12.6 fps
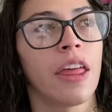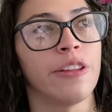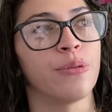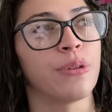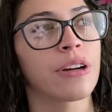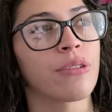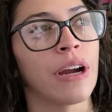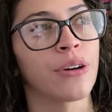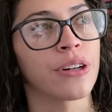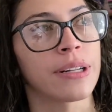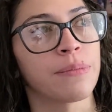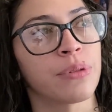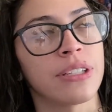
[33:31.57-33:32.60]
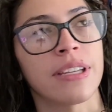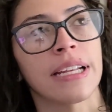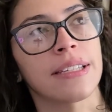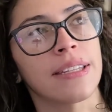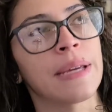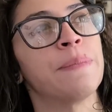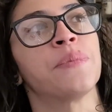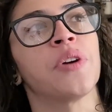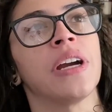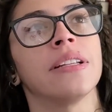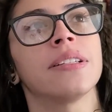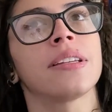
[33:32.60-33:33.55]
the Rick Riordan Presents
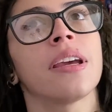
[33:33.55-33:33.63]
imprint,